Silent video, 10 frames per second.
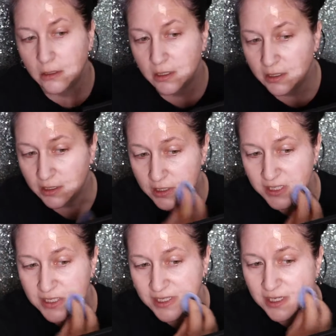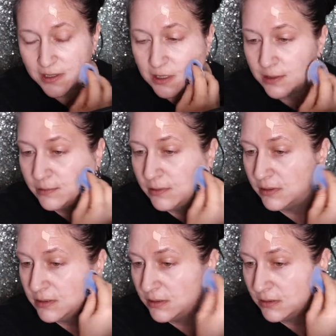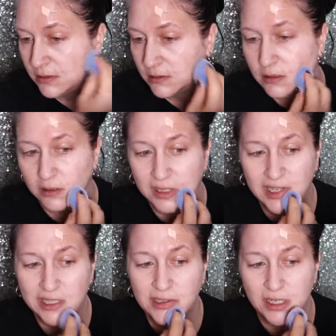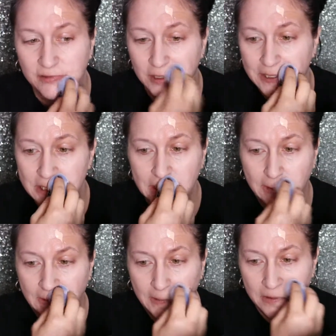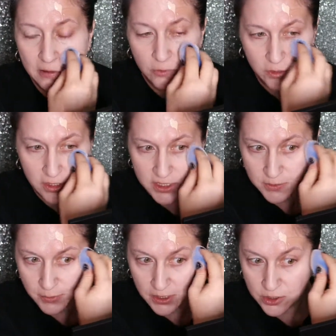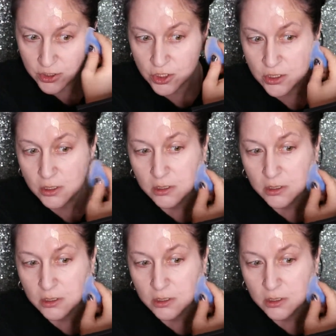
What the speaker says: It is light coverage with the sponge.